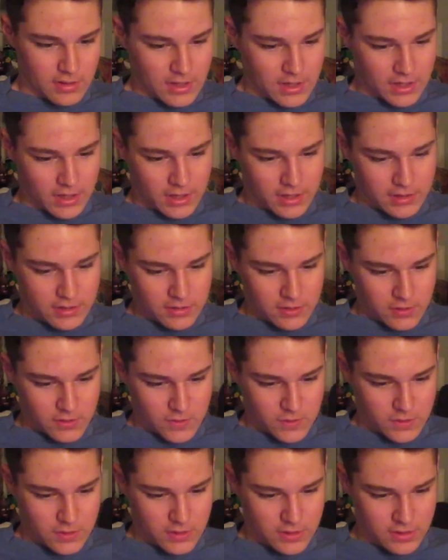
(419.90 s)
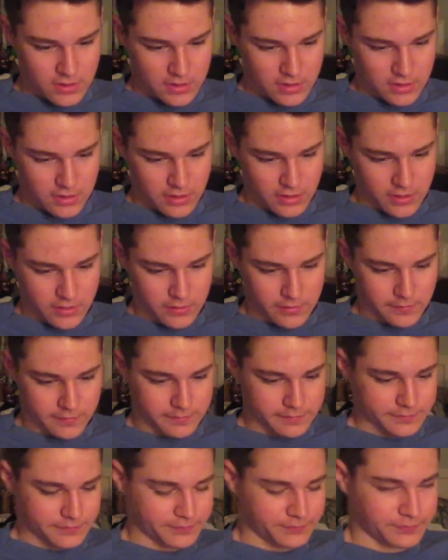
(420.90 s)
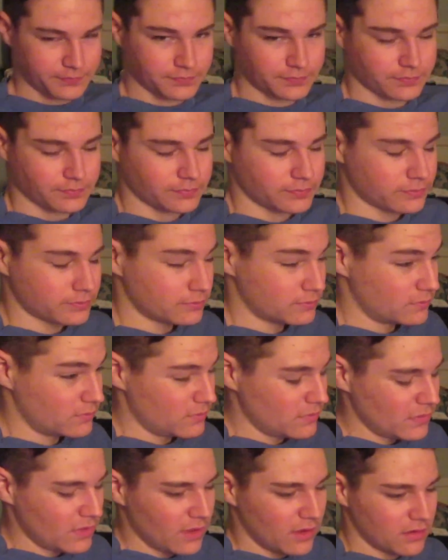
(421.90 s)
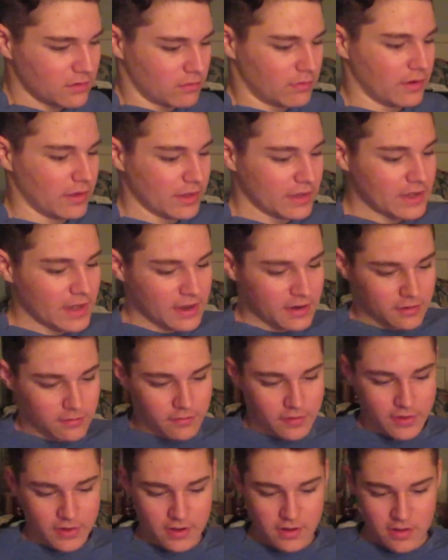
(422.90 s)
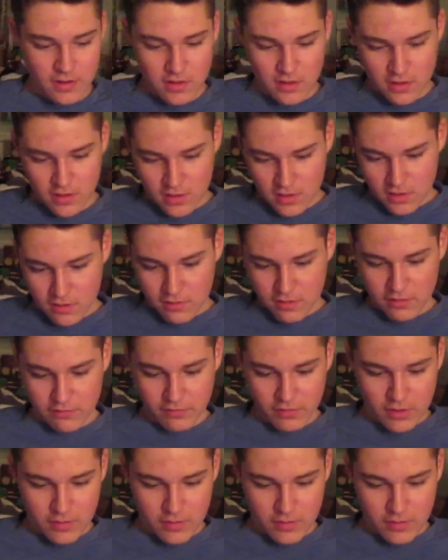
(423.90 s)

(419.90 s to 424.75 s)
yeah, I know. Um, really aggravating. I haven't